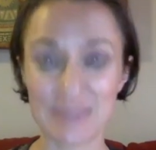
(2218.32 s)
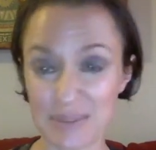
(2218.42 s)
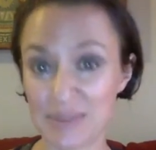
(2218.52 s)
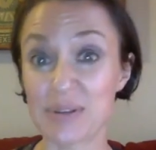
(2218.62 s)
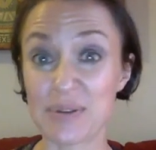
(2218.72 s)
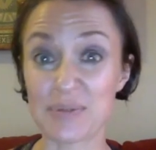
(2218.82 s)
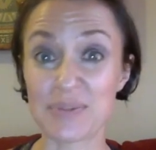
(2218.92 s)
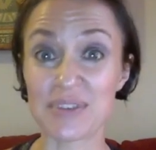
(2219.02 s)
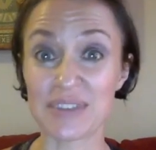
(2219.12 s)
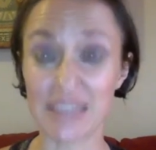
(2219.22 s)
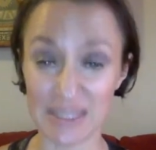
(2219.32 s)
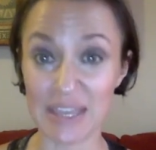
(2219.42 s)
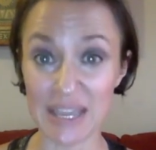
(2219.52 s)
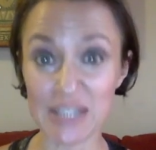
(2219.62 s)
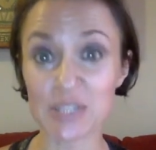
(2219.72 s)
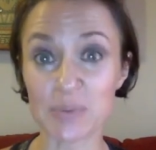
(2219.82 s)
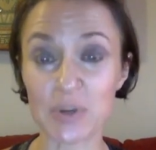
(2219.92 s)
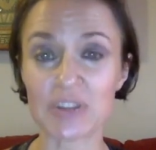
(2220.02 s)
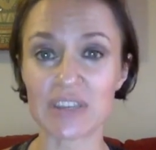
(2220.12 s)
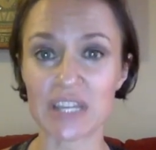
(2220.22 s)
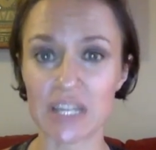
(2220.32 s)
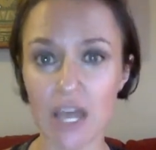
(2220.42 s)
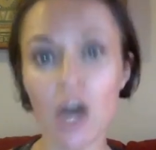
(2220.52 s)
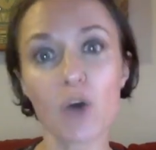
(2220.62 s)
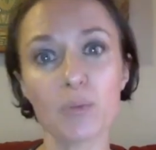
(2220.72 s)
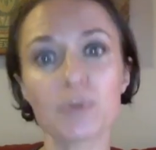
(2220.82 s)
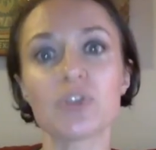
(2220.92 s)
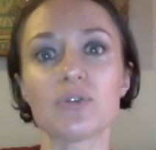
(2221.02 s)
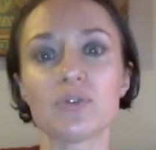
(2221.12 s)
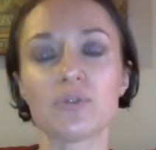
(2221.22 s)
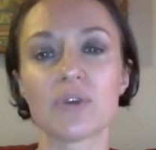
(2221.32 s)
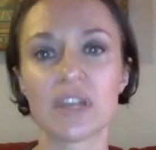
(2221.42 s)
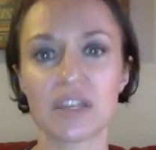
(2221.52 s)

the expert that can help you in